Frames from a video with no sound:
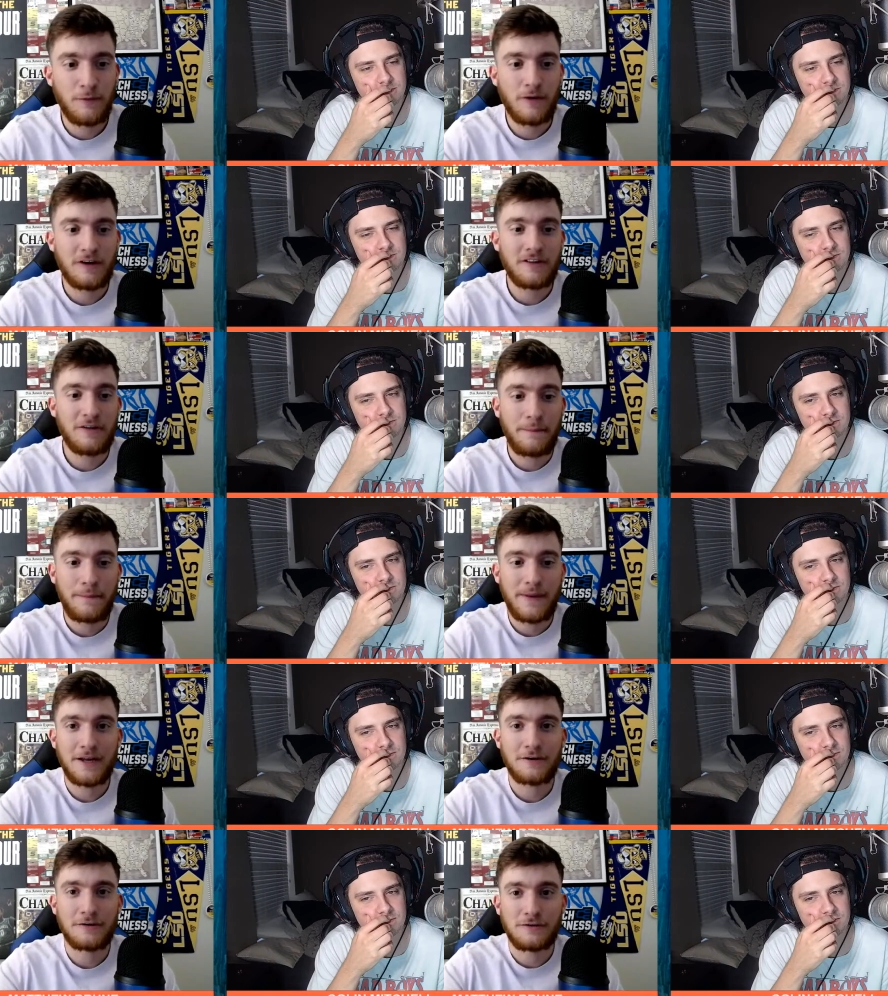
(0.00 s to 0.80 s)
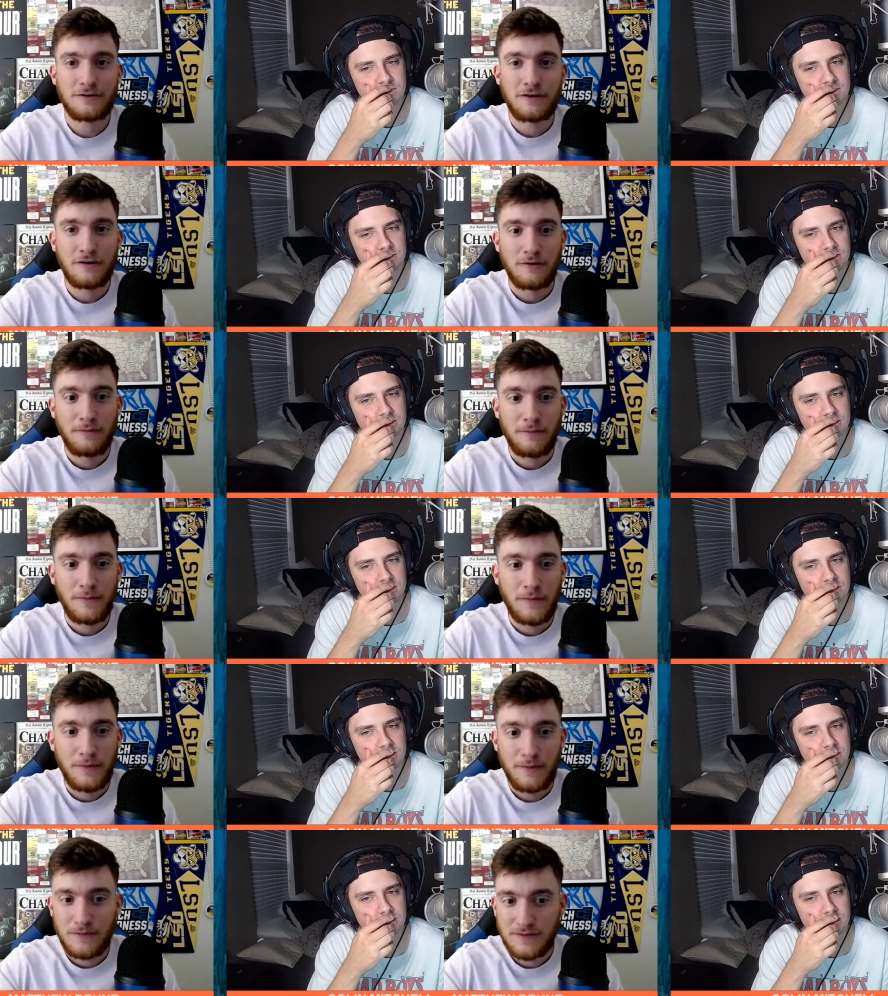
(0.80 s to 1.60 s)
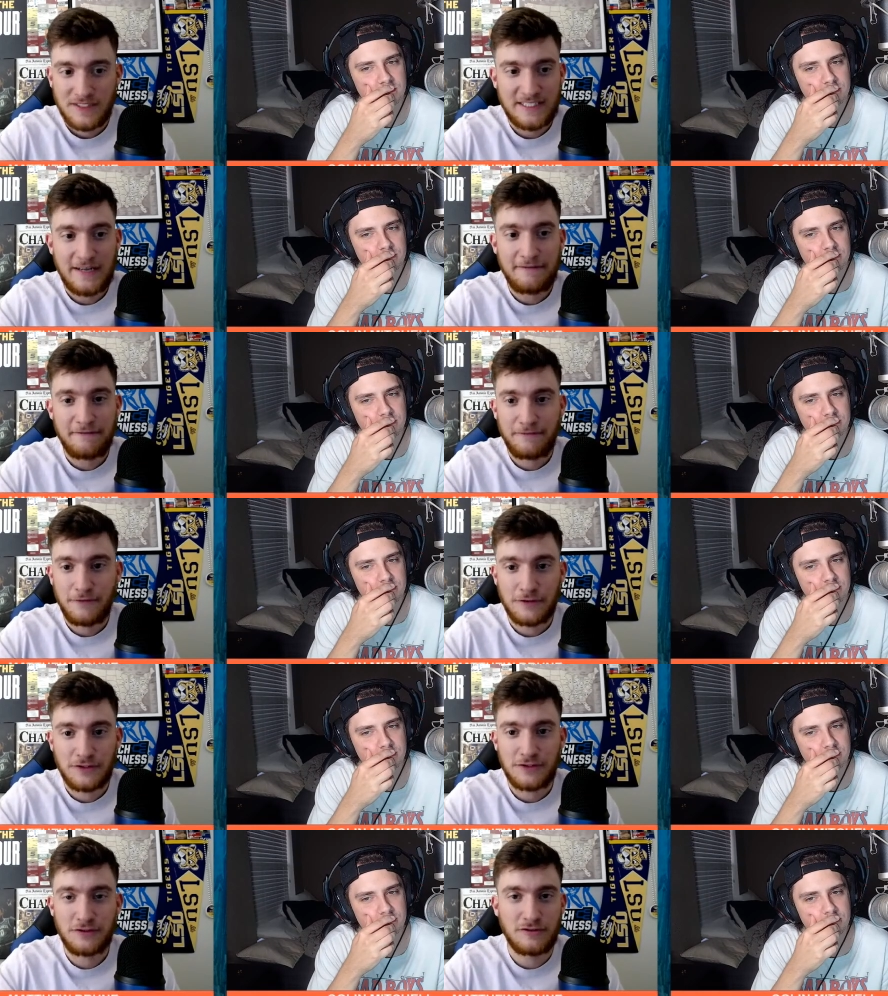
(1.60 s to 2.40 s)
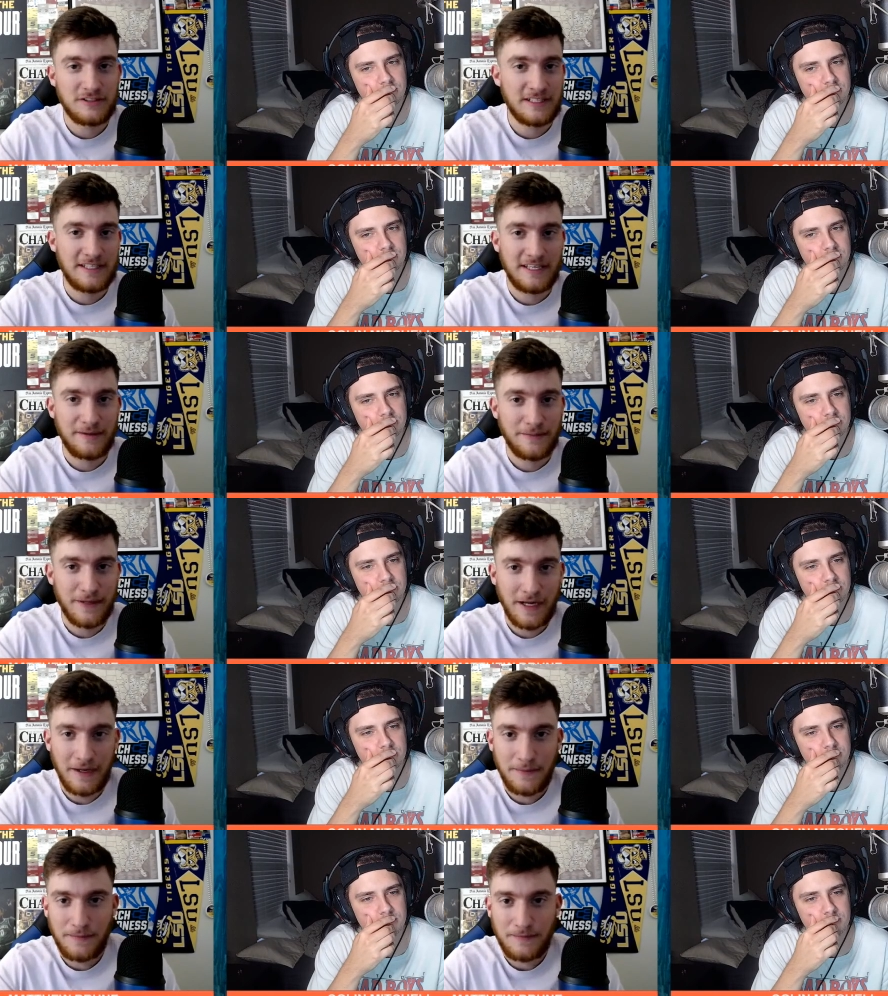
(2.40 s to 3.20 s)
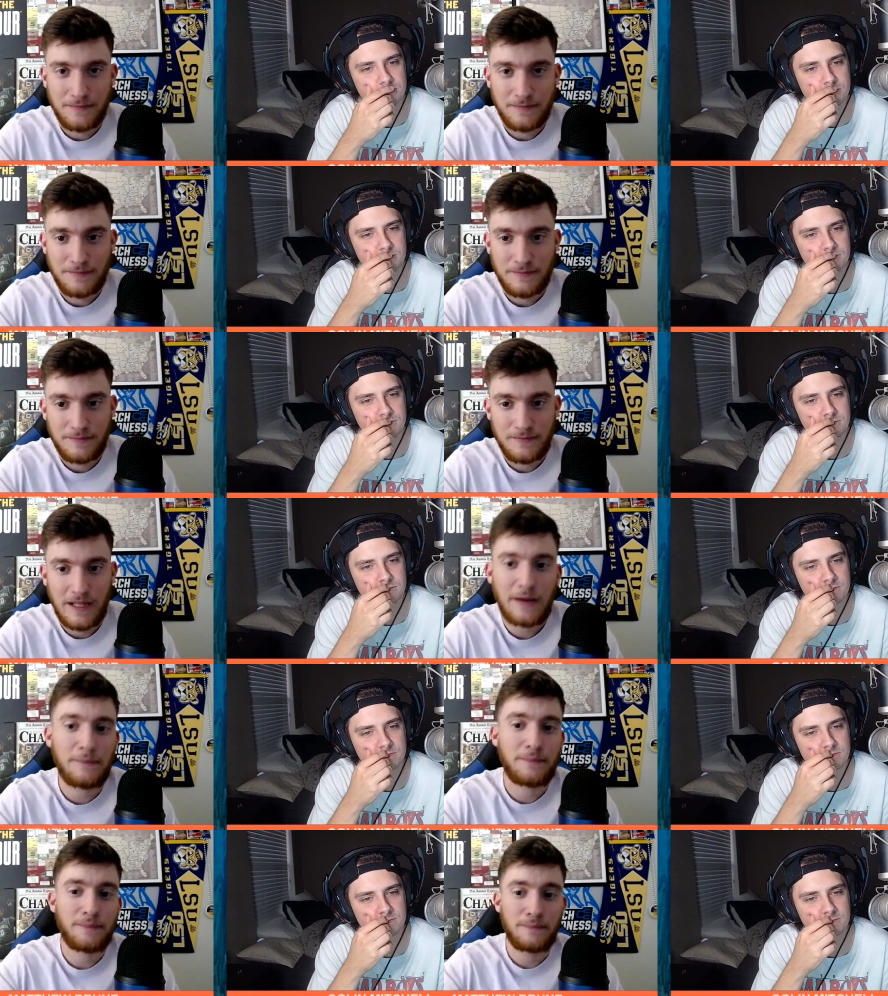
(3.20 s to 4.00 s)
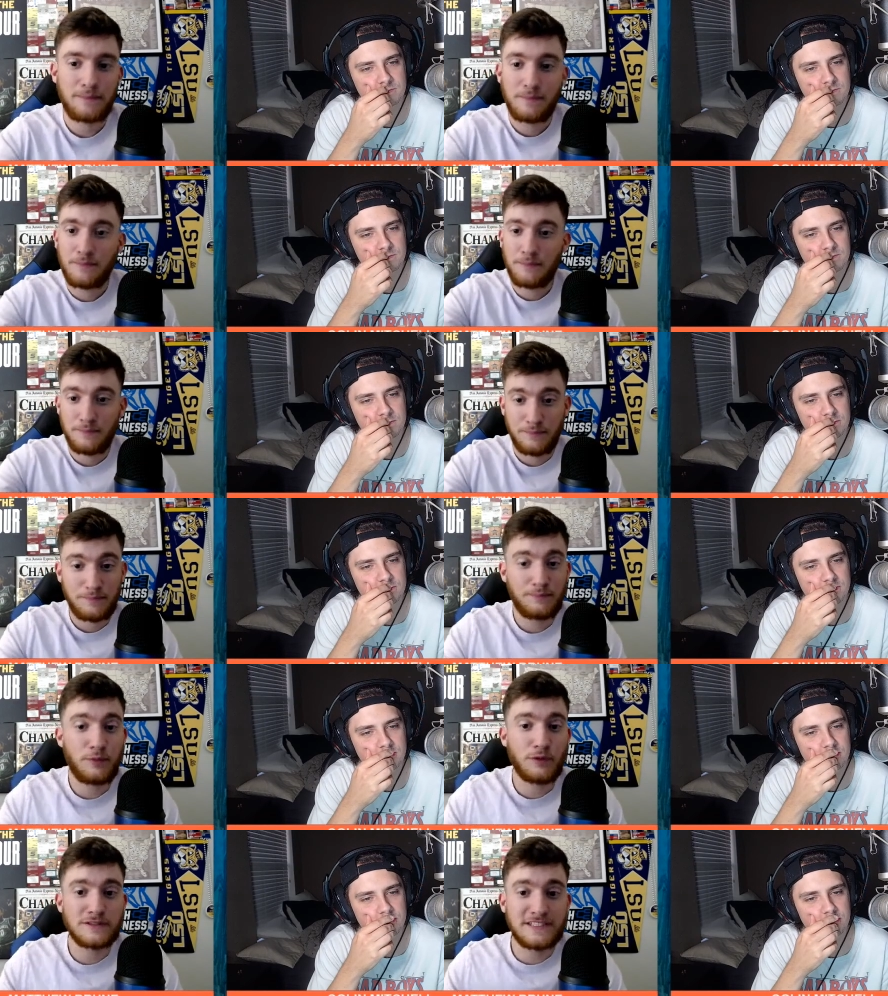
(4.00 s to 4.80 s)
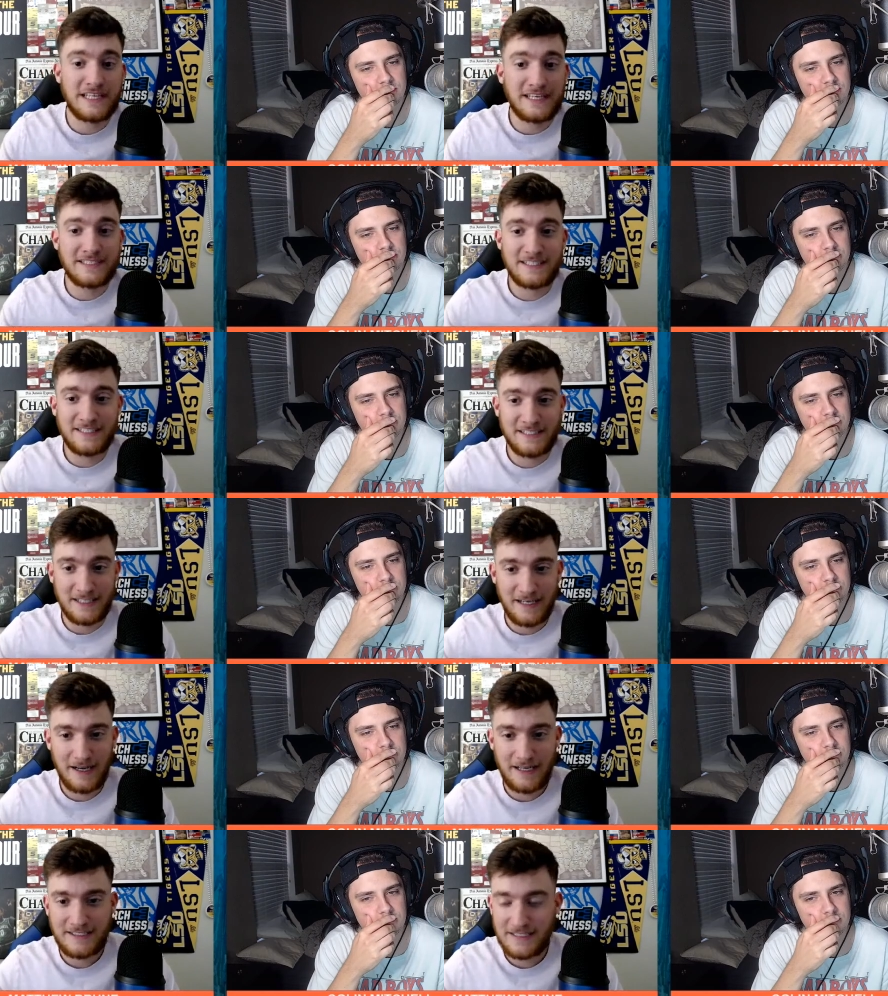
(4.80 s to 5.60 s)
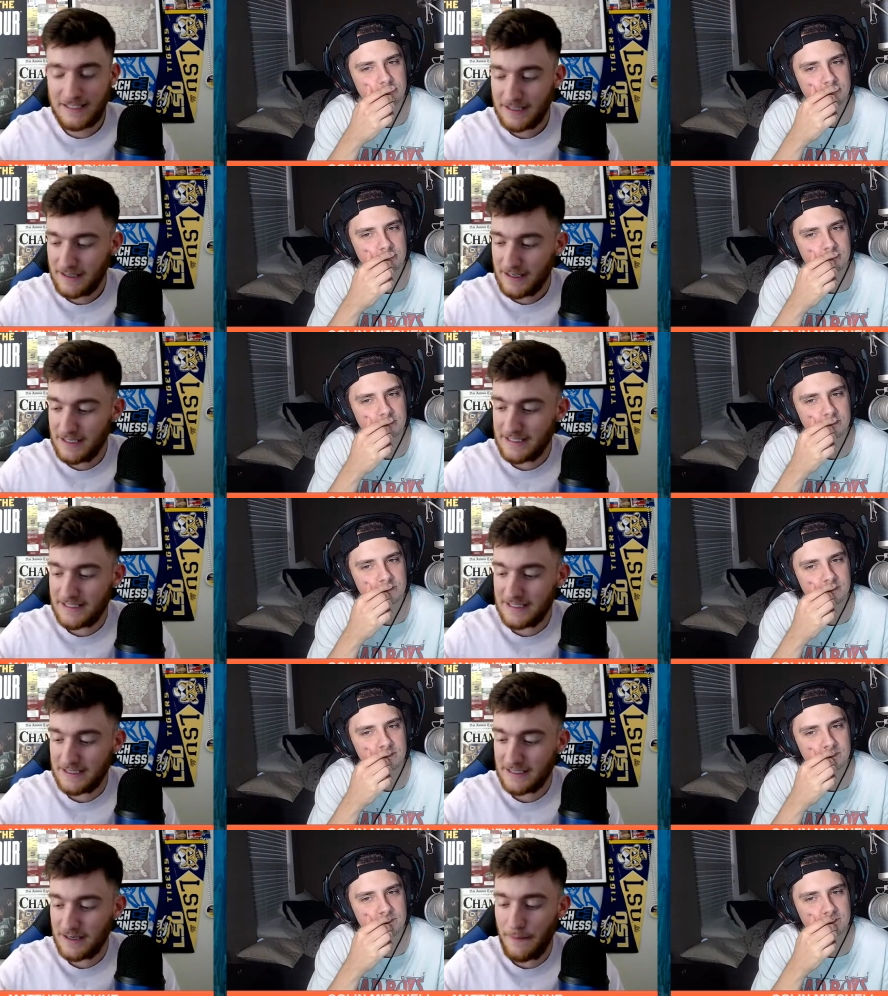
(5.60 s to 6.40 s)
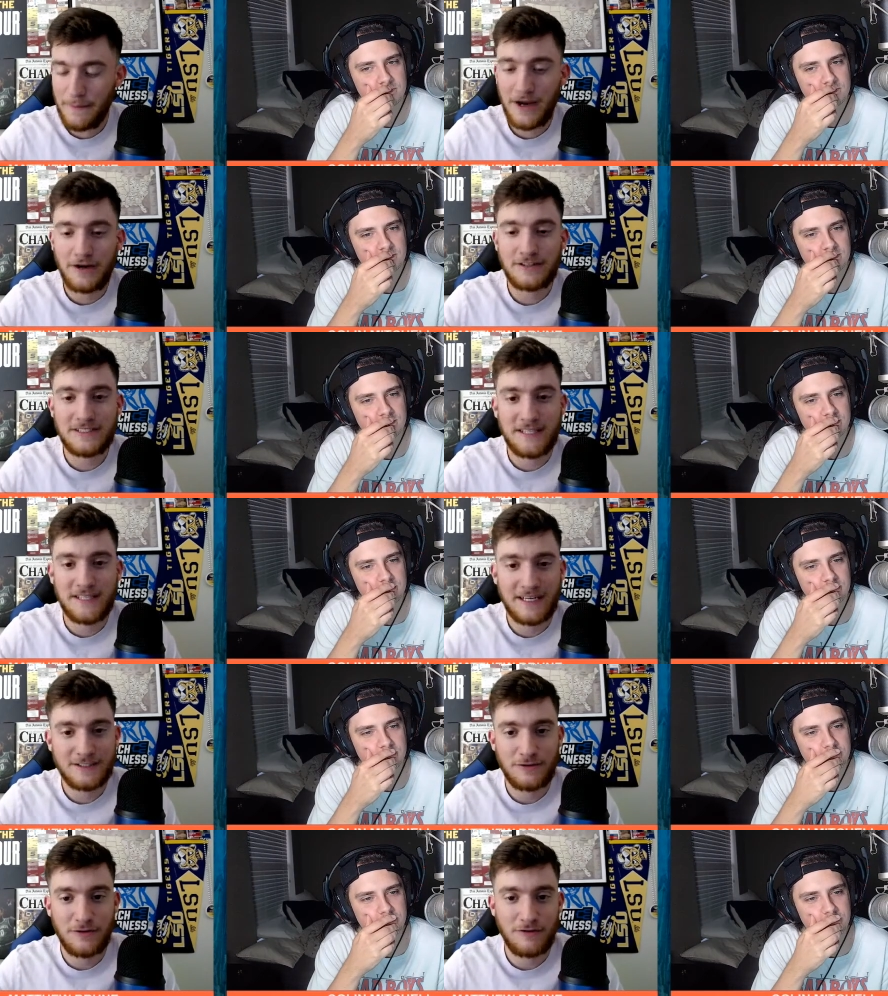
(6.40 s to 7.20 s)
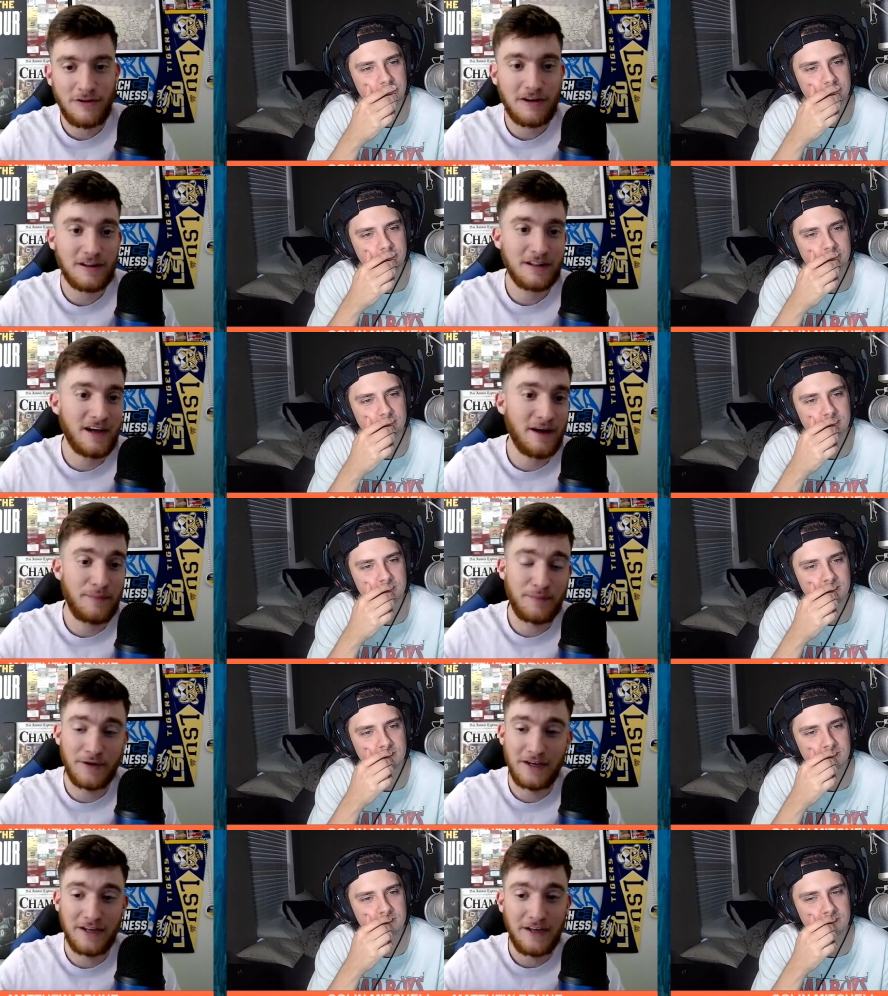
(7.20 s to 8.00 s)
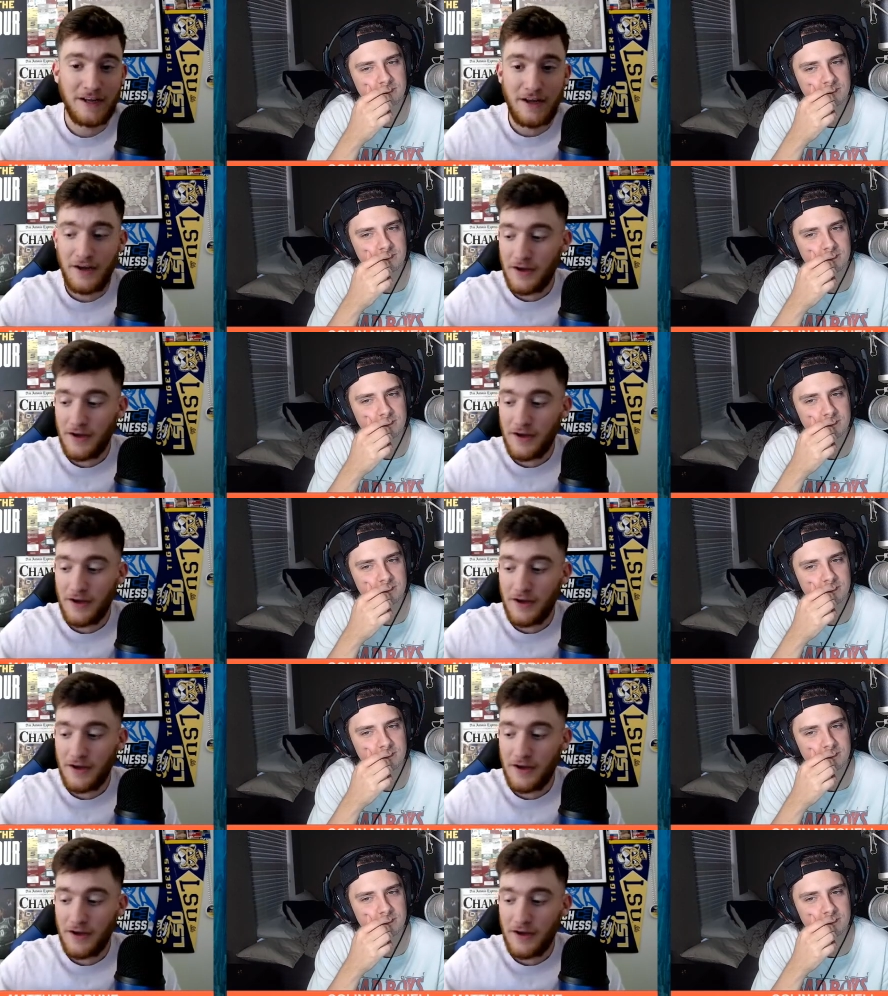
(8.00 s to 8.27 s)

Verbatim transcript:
Speaker 1: one of the better seven foot shooters in the NBA. Like Porzingis is an is a is a comparison that gets thrown around a lot, but